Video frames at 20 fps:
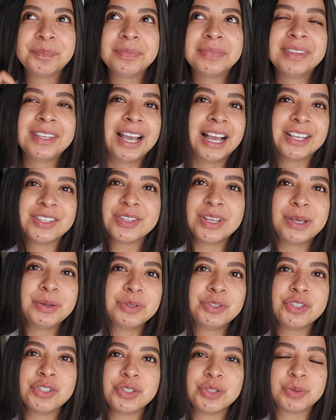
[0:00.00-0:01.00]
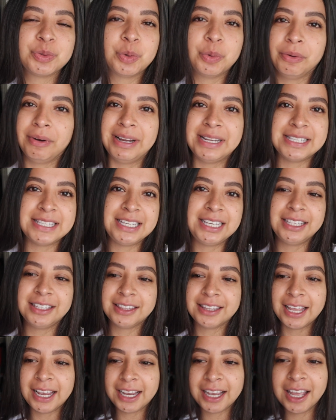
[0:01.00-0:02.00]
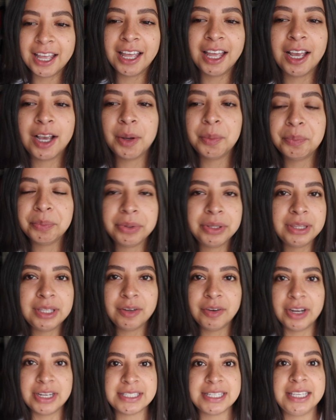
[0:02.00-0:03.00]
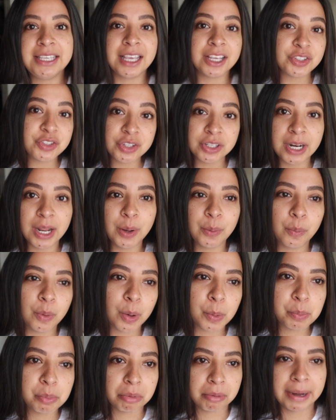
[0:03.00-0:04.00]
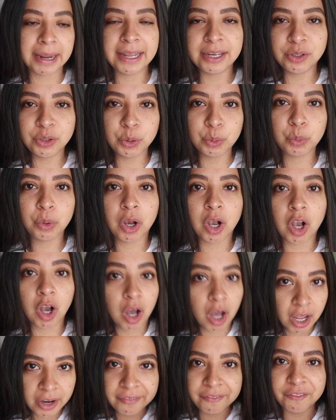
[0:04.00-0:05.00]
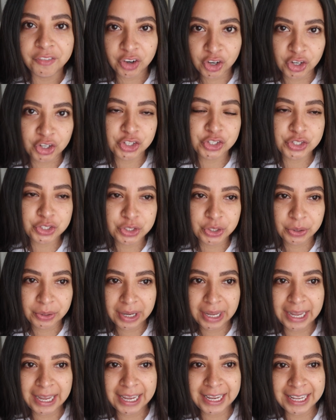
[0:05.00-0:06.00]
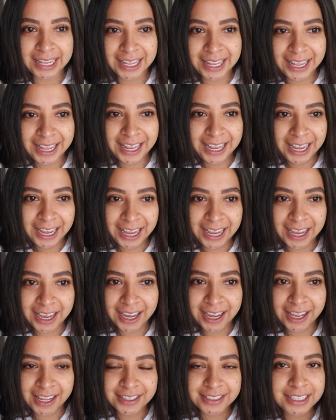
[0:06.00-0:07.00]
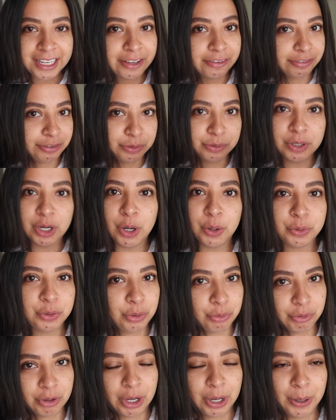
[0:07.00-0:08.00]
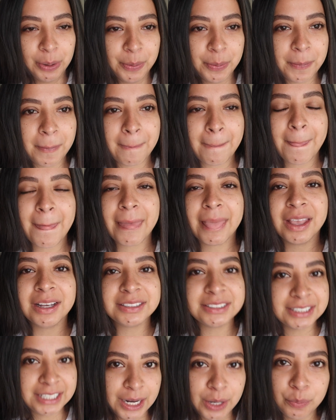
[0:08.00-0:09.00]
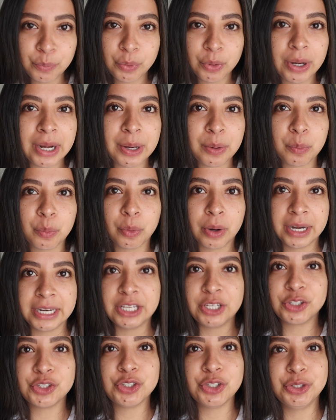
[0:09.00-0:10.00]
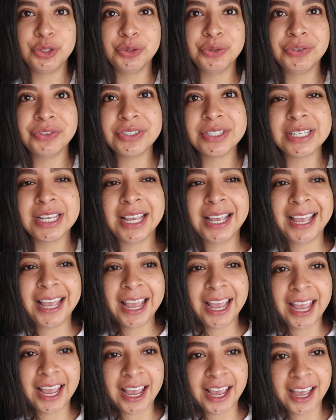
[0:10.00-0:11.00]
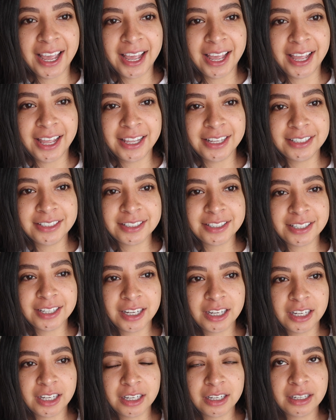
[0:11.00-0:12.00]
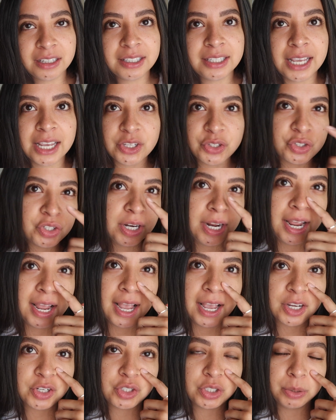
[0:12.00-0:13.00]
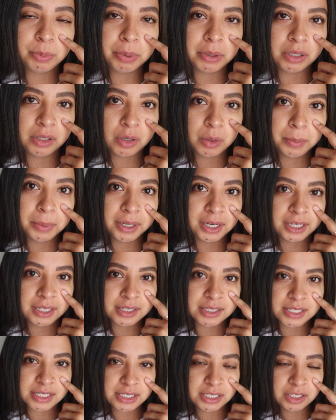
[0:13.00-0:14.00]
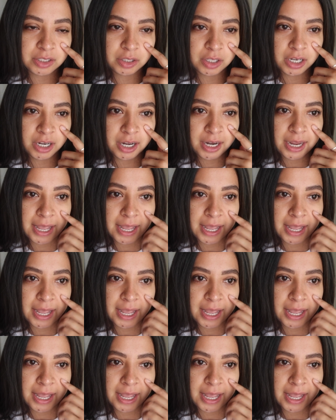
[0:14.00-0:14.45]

yes, it's just crazy, like completely crazy. Yesterday I wore brand new Converse, okay, and if you know, you know. Today I'm wearing running shoes, and yesterday I actually put a little bit of concealer